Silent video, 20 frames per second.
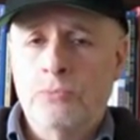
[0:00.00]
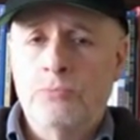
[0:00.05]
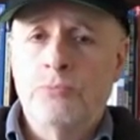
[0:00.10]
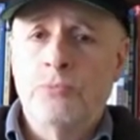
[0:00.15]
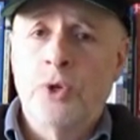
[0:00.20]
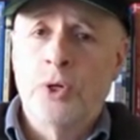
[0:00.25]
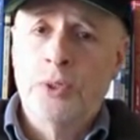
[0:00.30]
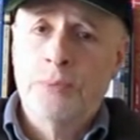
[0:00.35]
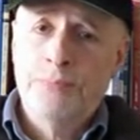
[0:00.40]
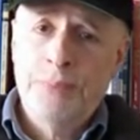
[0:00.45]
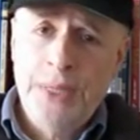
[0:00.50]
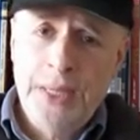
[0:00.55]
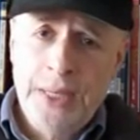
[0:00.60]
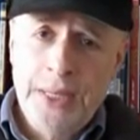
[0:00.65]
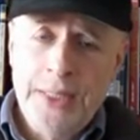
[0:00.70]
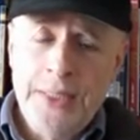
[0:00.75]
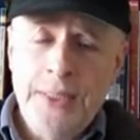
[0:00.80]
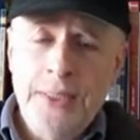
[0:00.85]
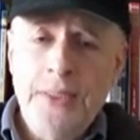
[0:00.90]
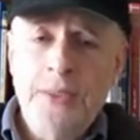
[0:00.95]
Rug
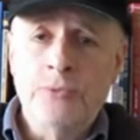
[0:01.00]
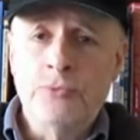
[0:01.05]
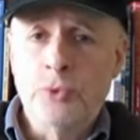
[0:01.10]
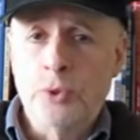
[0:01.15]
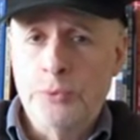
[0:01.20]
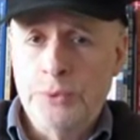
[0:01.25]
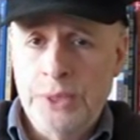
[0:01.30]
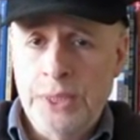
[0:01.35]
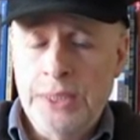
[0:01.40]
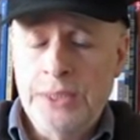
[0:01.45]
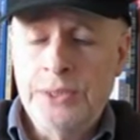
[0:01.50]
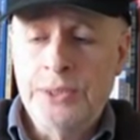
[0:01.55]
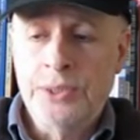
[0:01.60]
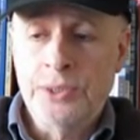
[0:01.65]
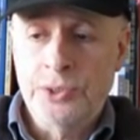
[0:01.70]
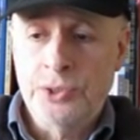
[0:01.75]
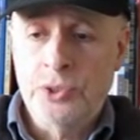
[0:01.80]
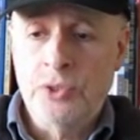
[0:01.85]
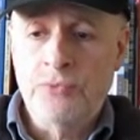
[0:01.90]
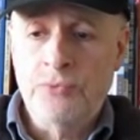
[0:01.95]
padding and rotation
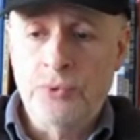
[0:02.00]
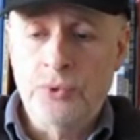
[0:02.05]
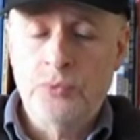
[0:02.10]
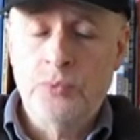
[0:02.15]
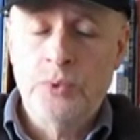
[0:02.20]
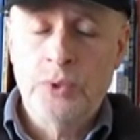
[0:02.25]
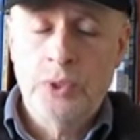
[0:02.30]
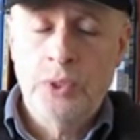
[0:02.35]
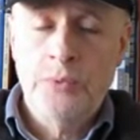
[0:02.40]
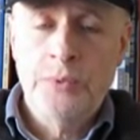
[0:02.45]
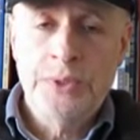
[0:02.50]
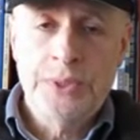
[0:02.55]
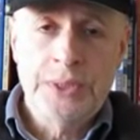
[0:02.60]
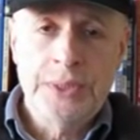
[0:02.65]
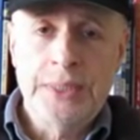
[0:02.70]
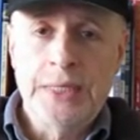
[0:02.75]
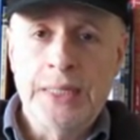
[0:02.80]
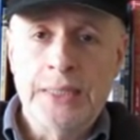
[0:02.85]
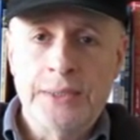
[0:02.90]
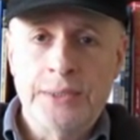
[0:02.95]
and so forth. We'll go into
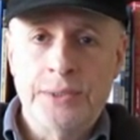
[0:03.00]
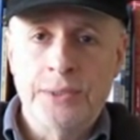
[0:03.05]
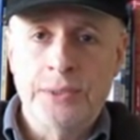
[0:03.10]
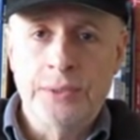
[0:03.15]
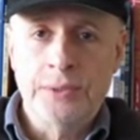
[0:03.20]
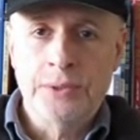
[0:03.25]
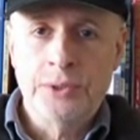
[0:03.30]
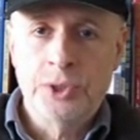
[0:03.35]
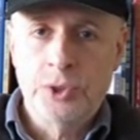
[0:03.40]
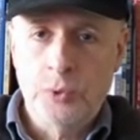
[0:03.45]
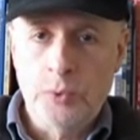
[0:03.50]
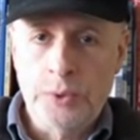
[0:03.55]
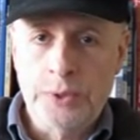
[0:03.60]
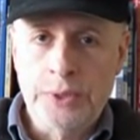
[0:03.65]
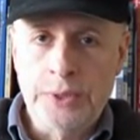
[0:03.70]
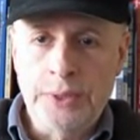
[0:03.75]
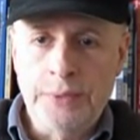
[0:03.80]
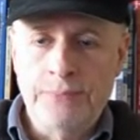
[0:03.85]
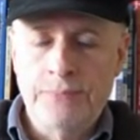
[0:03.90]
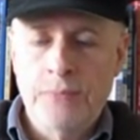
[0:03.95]
that
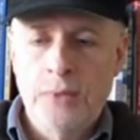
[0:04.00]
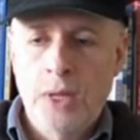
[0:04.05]
shortly.